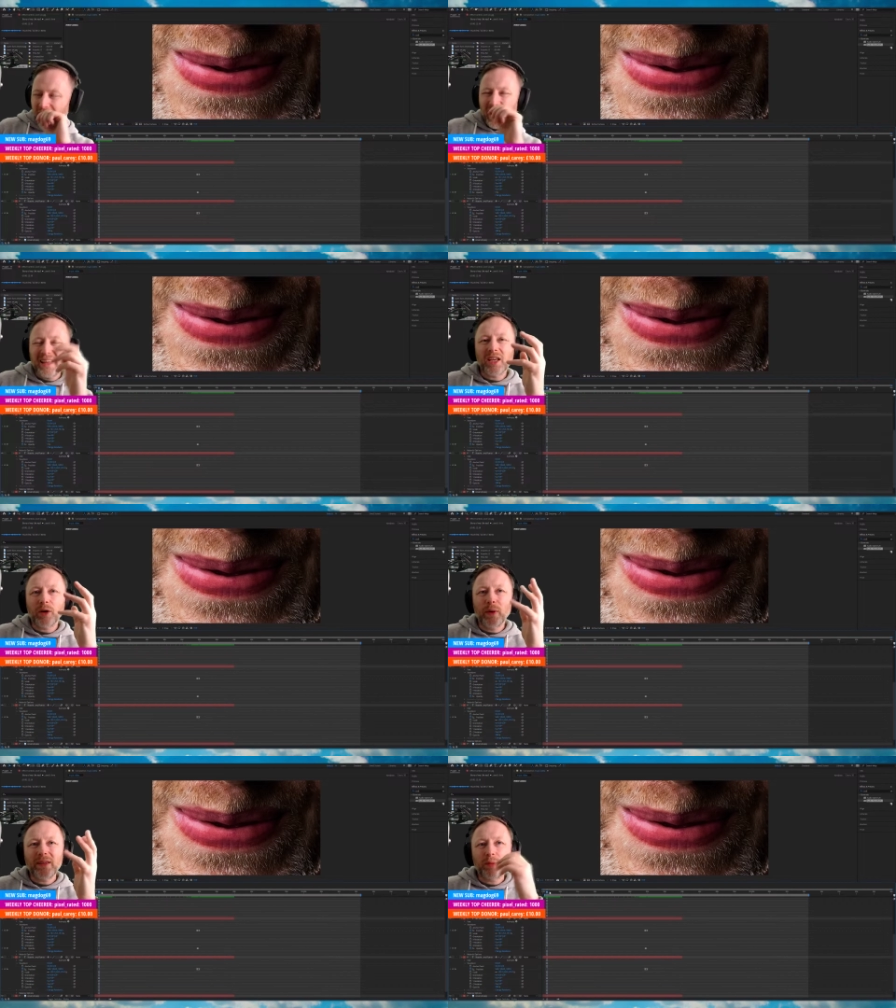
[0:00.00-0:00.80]

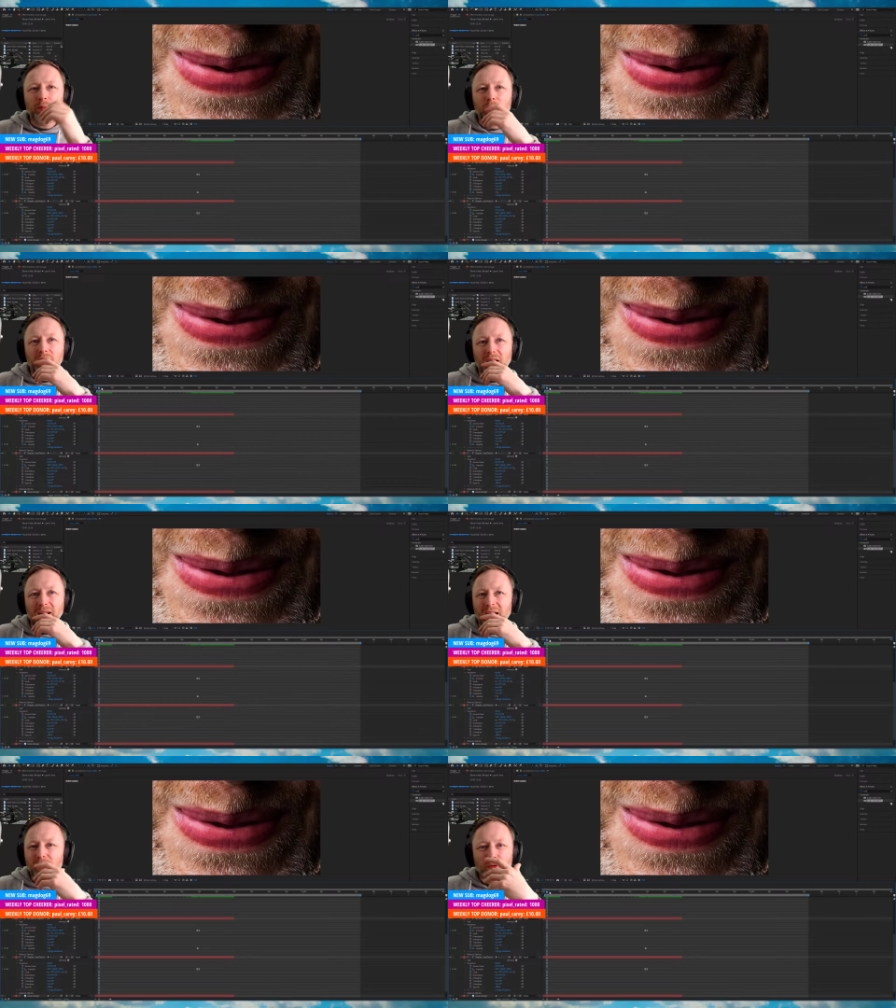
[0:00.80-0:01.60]
It'll end up looking
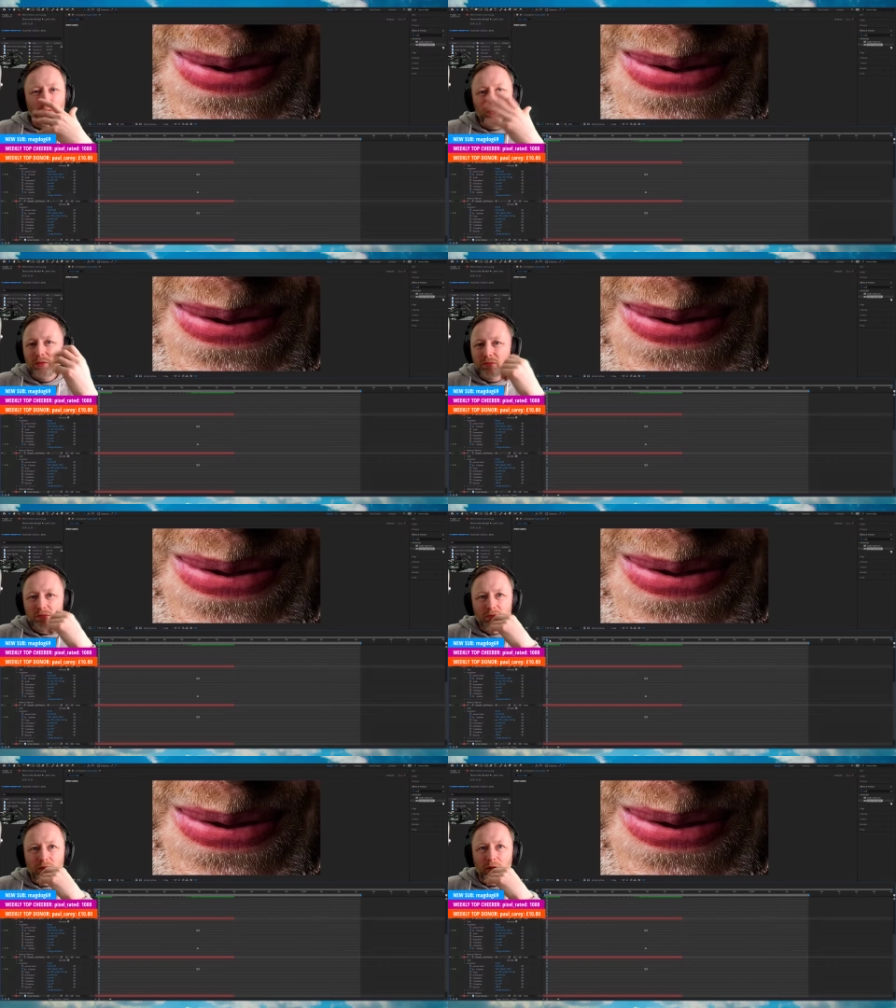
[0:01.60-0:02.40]
like an iPhone.
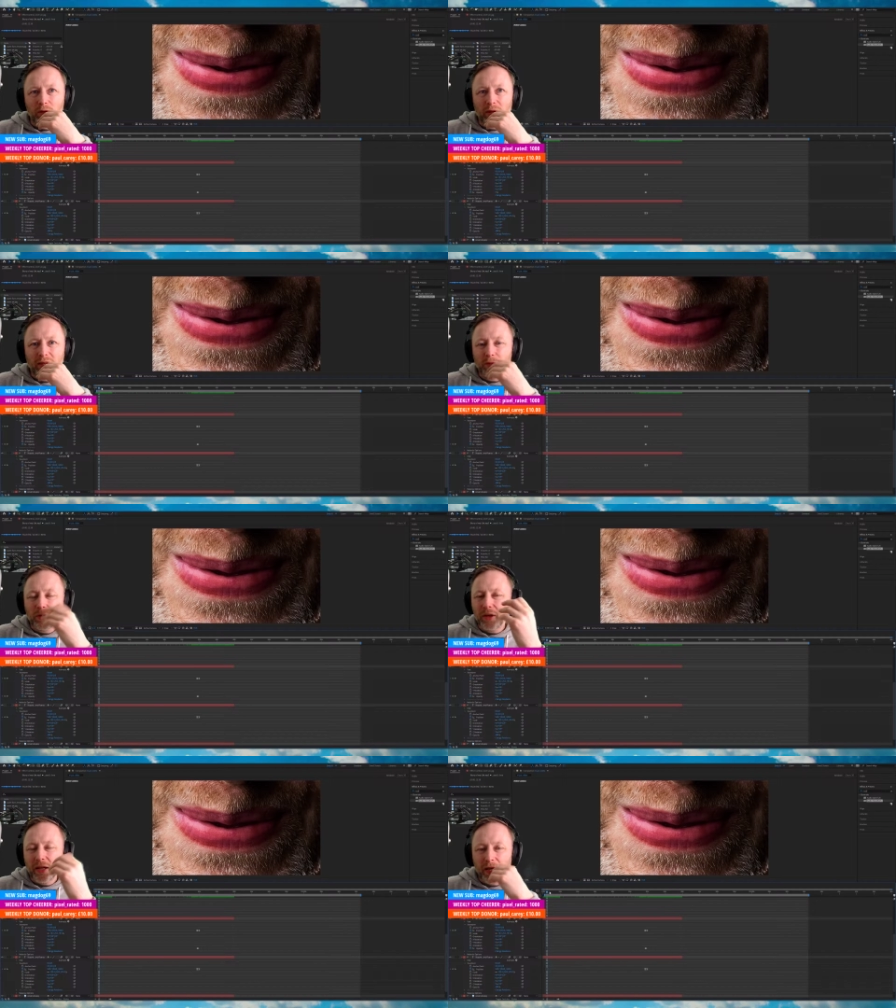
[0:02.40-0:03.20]
It'll end up
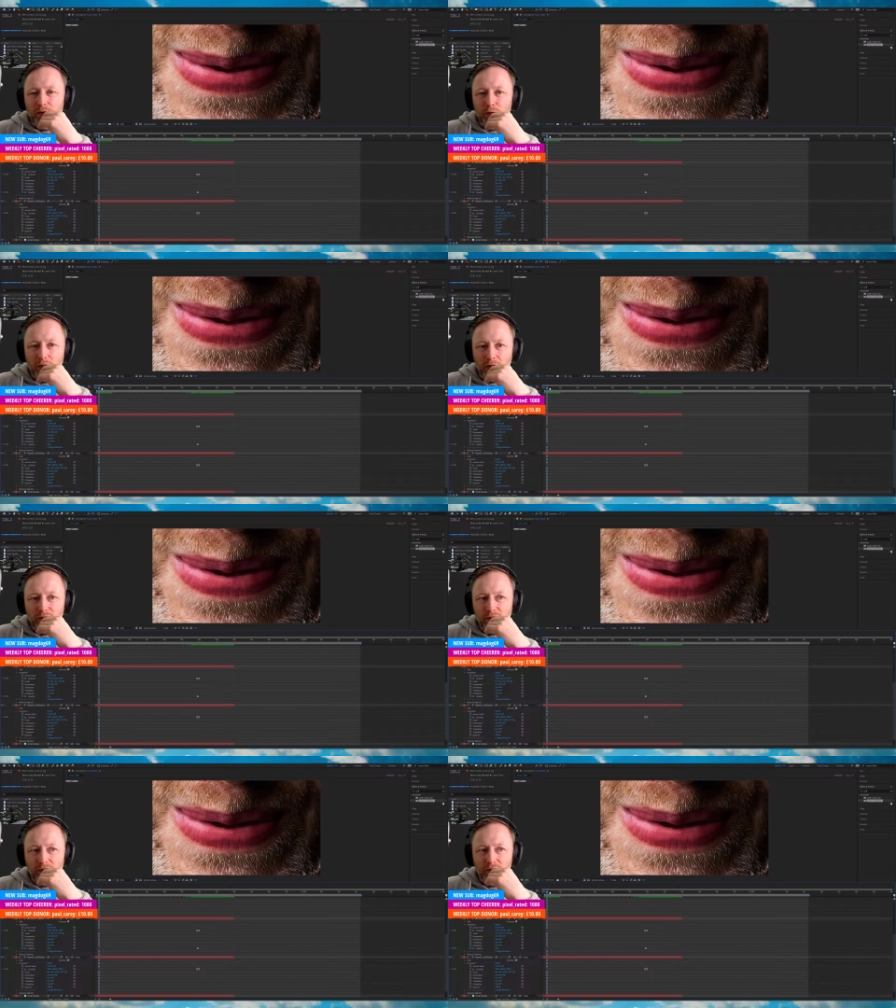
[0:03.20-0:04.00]
looking like an iPhone
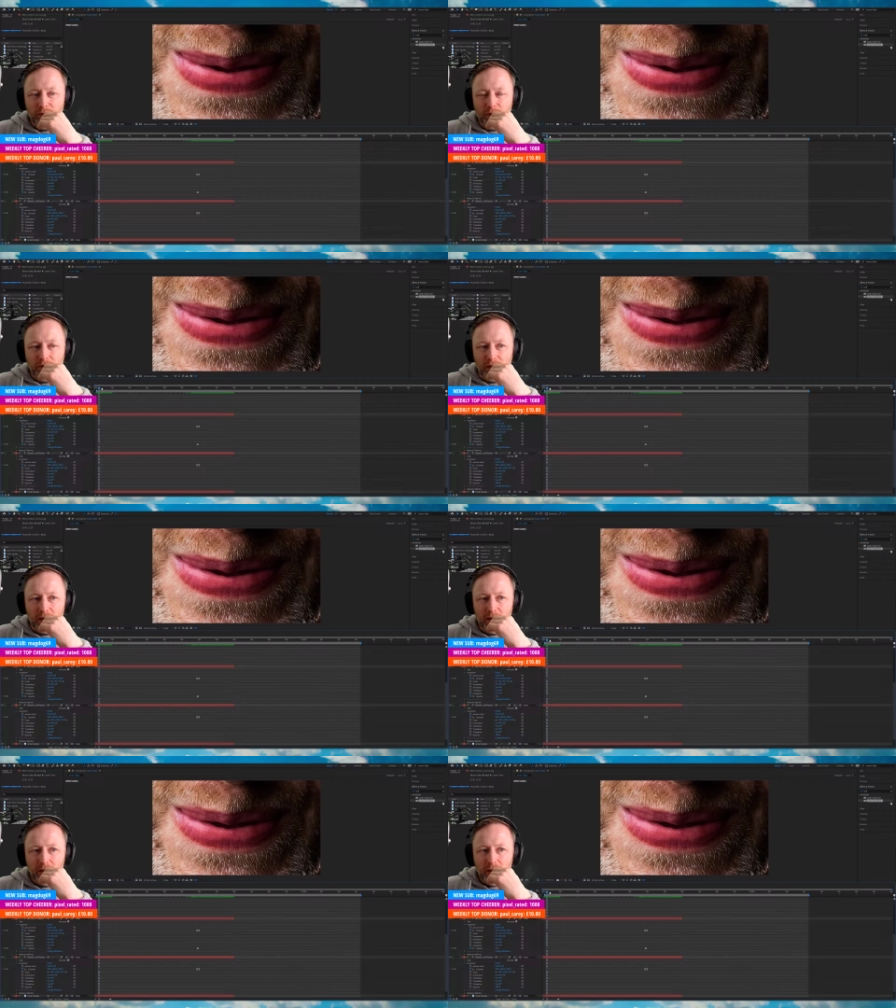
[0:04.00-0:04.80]
advert, simple as that.